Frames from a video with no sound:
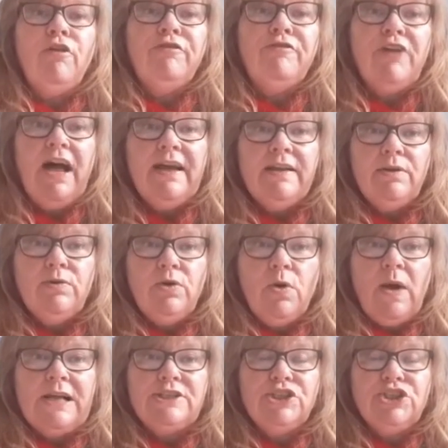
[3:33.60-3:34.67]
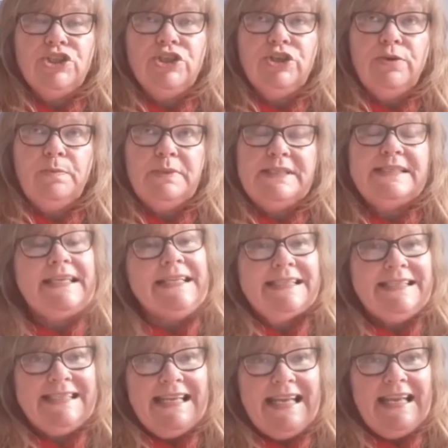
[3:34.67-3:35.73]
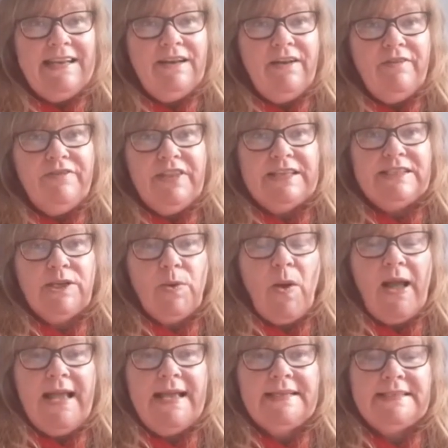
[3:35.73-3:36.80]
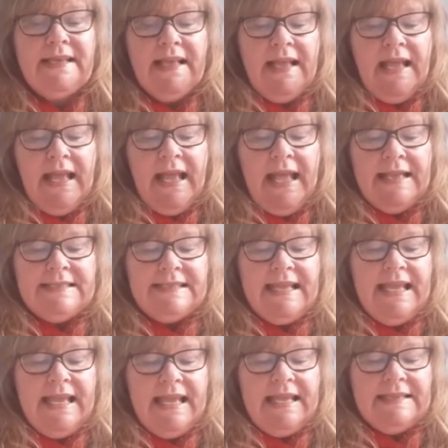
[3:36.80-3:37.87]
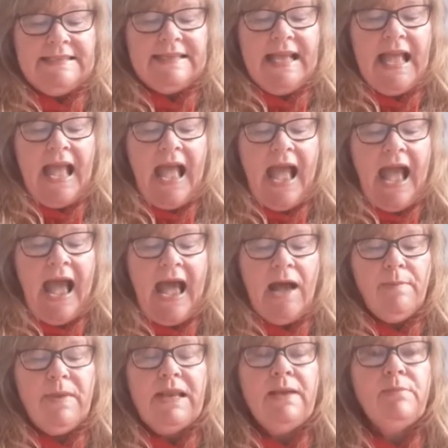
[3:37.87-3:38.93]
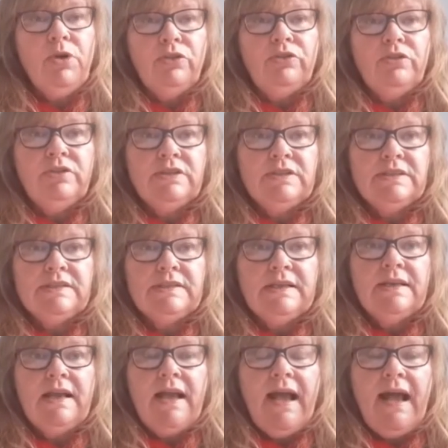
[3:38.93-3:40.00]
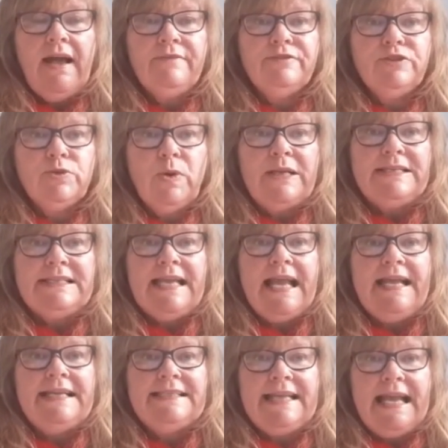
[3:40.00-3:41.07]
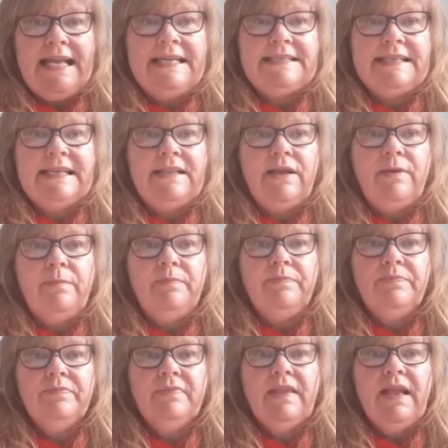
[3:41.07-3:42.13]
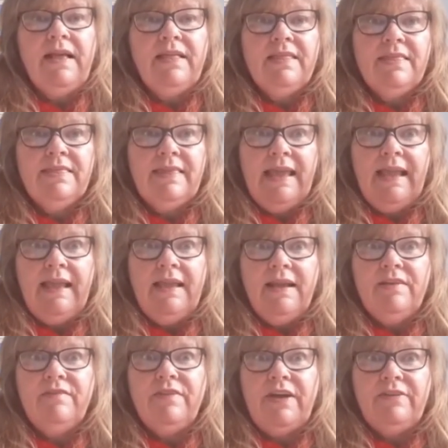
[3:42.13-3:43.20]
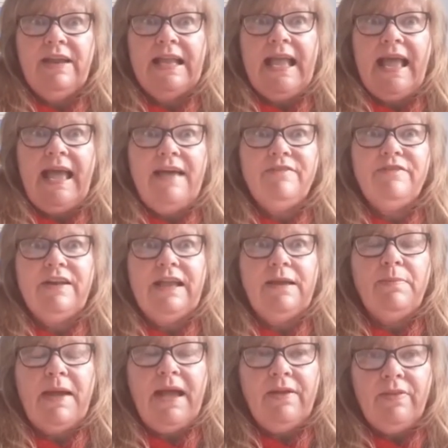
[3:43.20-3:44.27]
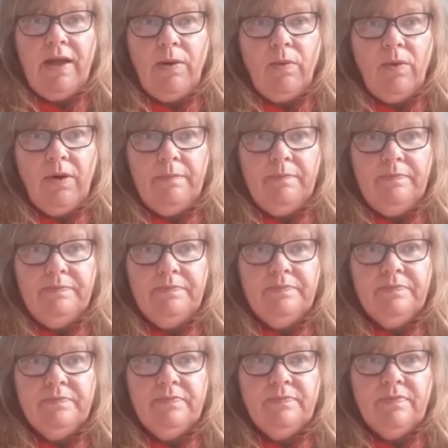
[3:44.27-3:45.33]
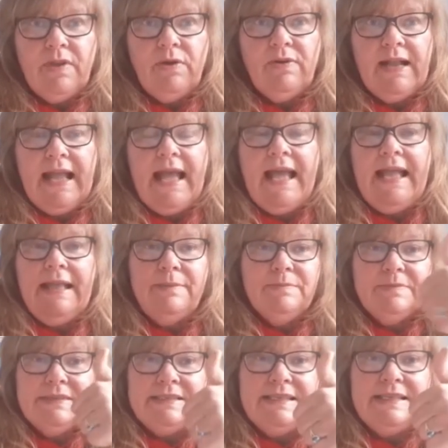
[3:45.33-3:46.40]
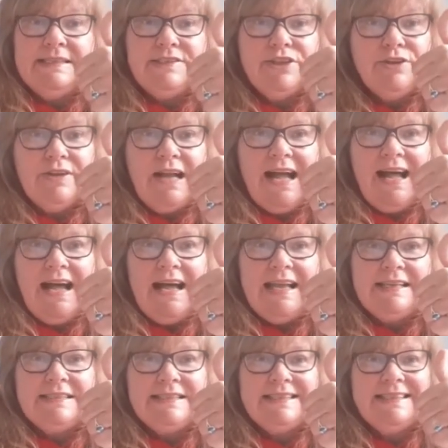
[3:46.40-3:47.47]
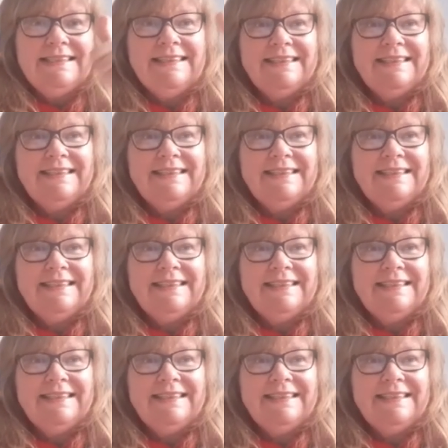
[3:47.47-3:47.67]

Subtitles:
final question, number 16 of this quiz, it is how many months have 28 days in them? Think very carefully about that one. Okay, see you soon, guys.